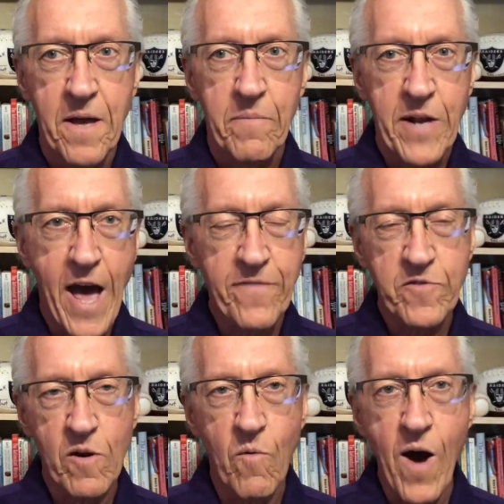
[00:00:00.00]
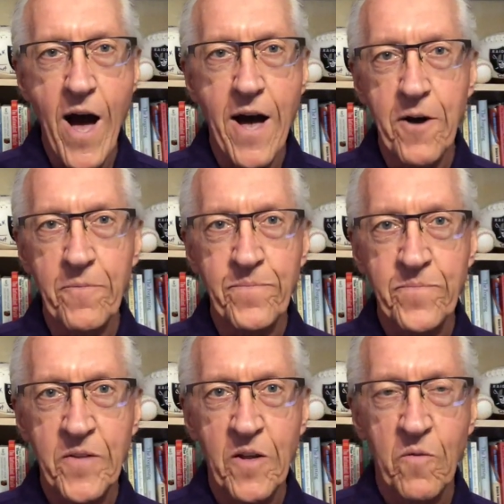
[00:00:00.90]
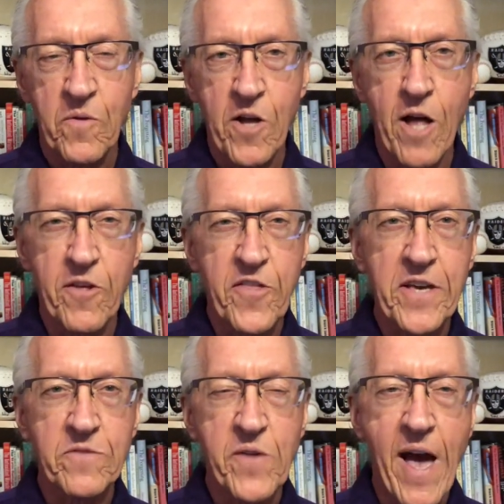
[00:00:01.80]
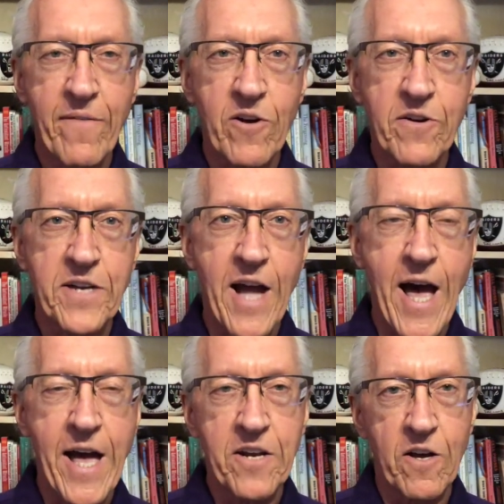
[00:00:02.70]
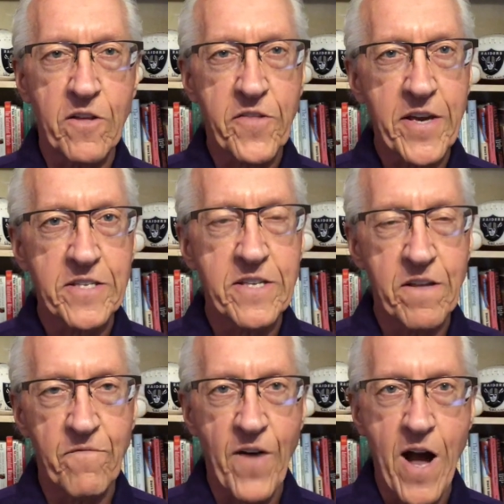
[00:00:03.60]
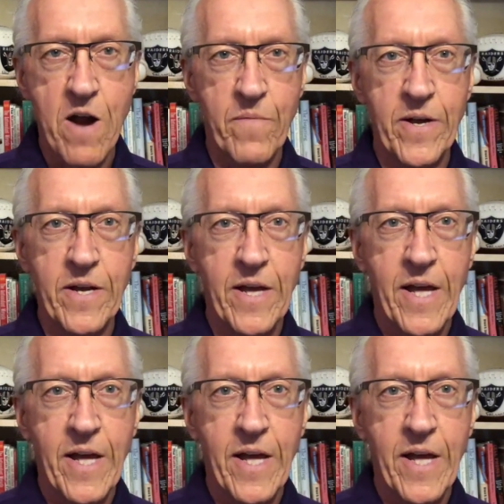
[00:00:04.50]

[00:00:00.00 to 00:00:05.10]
But after a while, with all the things we have in our diet and all the things in the environment,